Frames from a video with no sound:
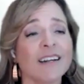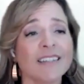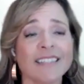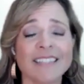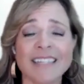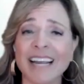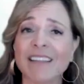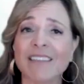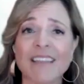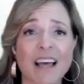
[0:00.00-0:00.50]

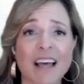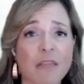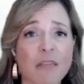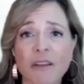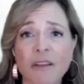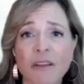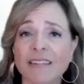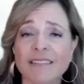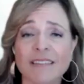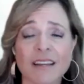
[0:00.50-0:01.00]
Get that
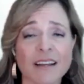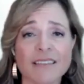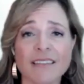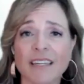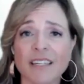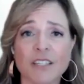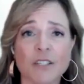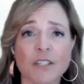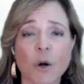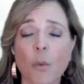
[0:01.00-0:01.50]
thing done
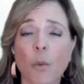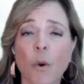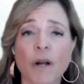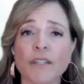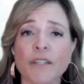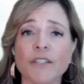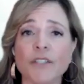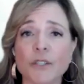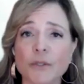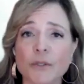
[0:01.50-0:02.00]
that you don't want
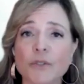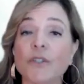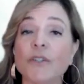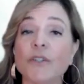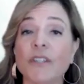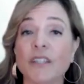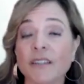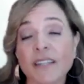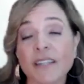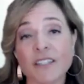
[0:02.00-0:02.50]
to do so
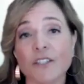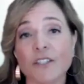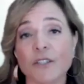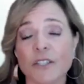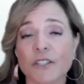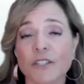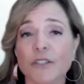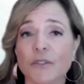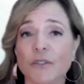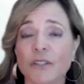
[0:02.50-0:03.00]
that then you
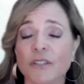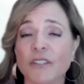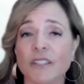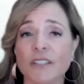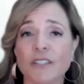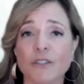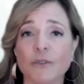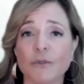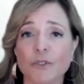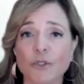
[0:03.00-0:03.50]
can do the
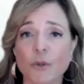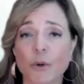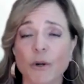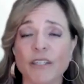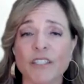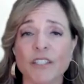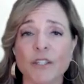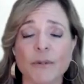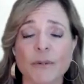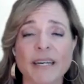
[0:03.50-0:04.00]
things you enjoy
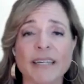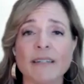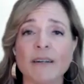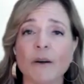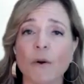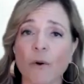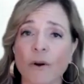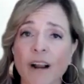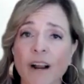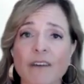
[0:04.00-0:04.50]
doing
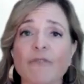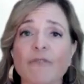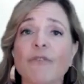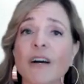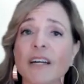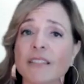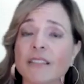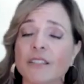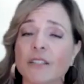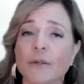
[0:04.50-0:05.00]
or have
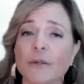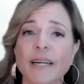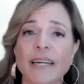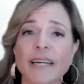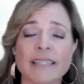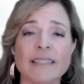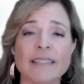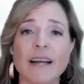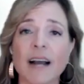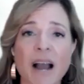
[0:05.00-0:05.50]
fun
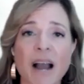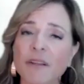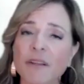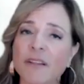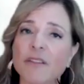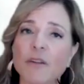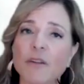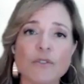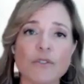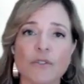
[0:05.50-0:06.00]
doing. I
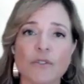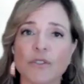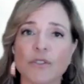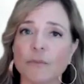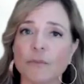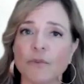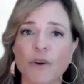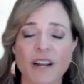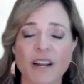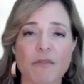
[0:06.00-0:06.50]
think those are
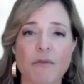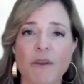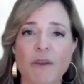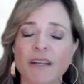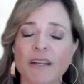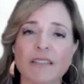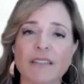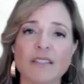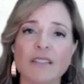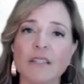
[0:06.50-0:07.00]
some great
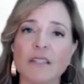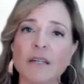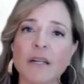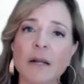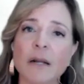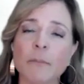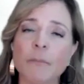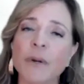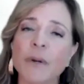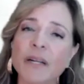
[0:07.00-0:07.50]
things.
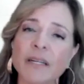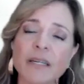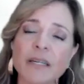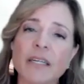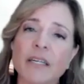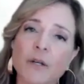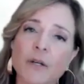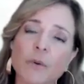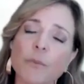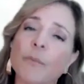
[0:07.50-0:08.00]
But,
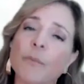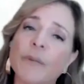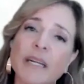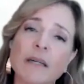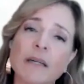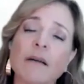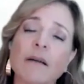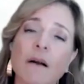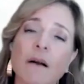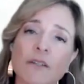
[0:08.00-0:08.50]

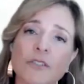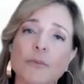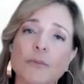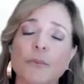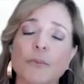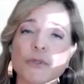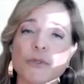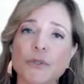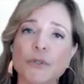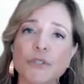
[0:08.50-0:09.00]
being an
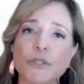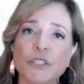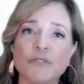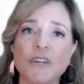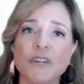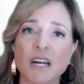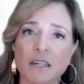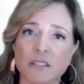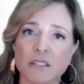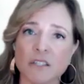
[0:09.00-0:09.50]
entrepreneur,
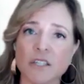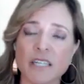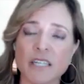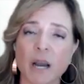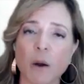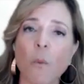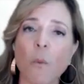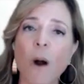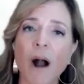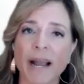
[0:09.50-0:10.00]
you've got to look
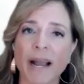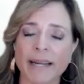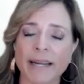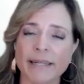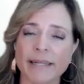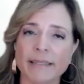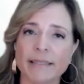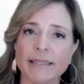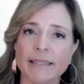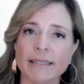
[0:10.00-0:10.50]
at
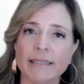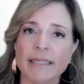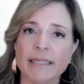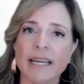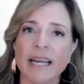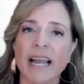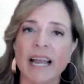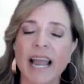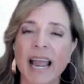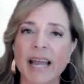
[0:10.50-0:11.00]
why
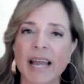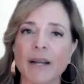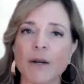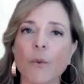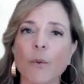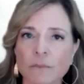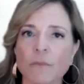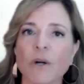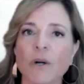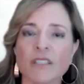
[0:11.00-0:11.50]
and
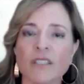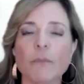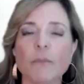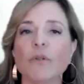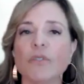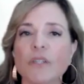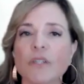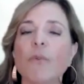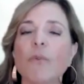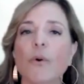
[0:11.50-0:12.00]
what's
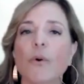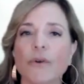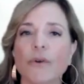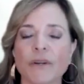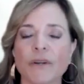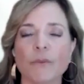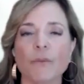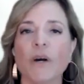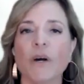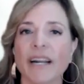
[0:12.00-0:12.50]
most important
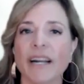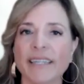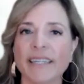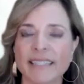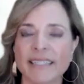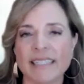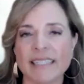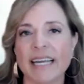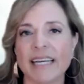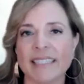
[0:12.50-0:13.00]
and what I
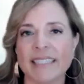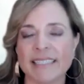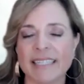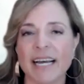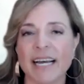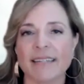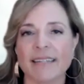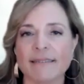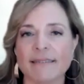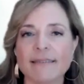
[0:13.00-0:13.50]
need to get
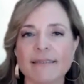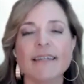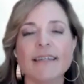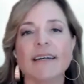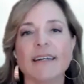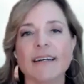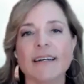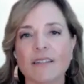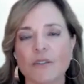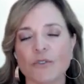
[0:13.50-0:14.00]
done.
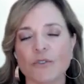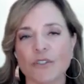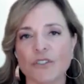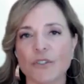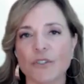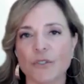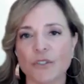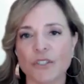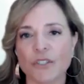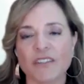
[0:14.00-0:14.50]
Those are
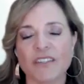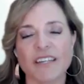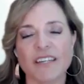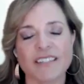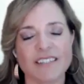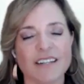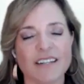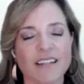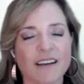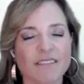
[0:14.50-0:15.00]
2 good
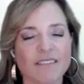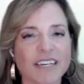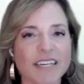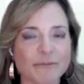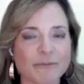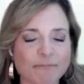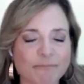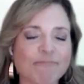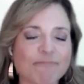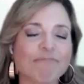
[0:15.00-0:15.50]
things. I love it.